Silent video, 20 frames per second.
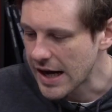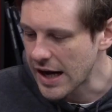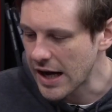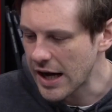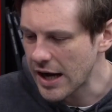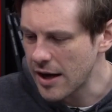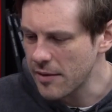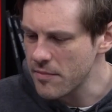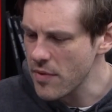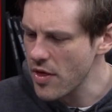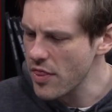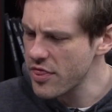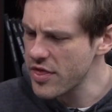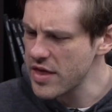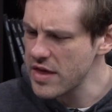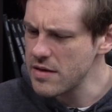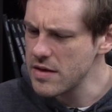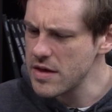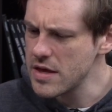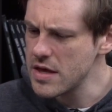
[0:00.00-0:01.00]

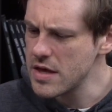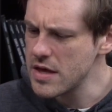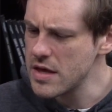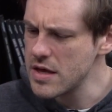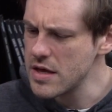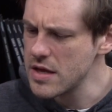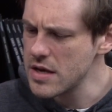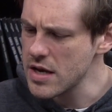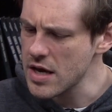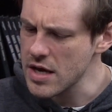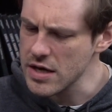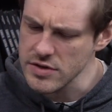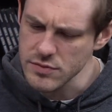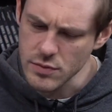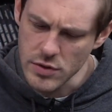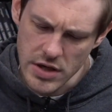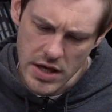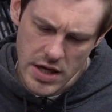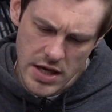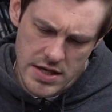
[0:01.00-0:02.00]
The next
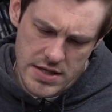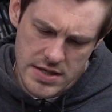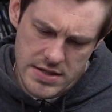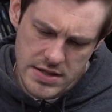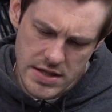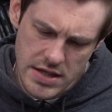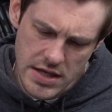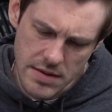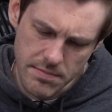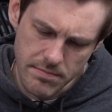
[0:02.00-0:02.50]
one is the